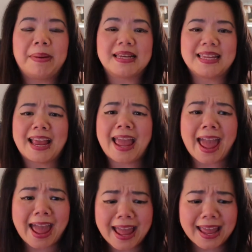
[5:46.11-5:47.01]
by saying,
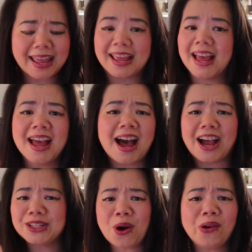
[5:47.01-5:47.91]
hey,
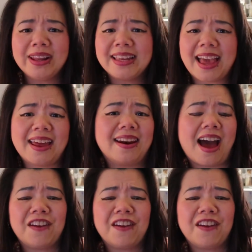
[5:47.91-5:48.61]
I totally get it.